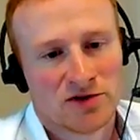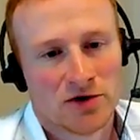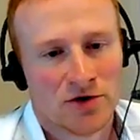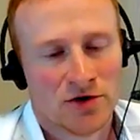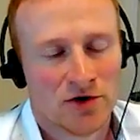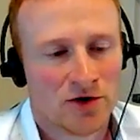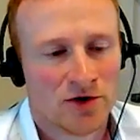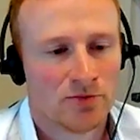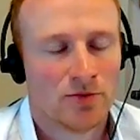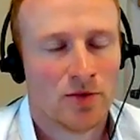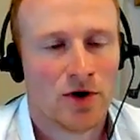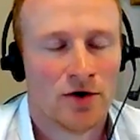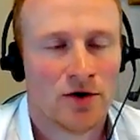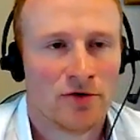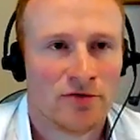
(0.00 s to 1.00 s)
on
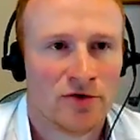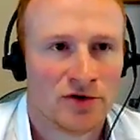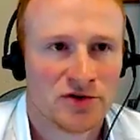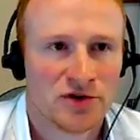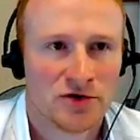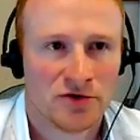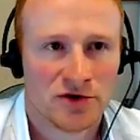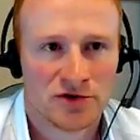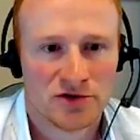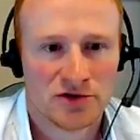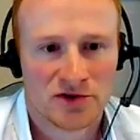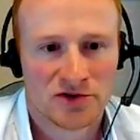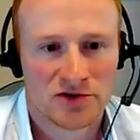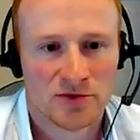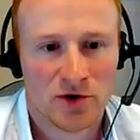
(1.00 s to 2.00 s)
our first generation
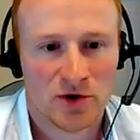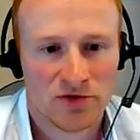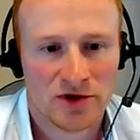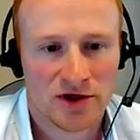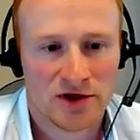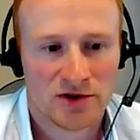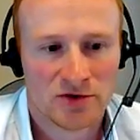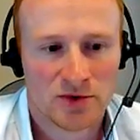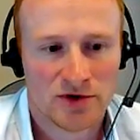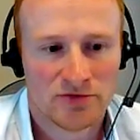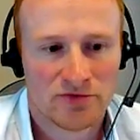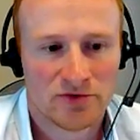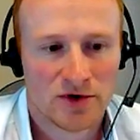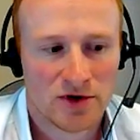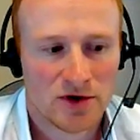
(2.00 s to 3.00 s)
system over the years, we've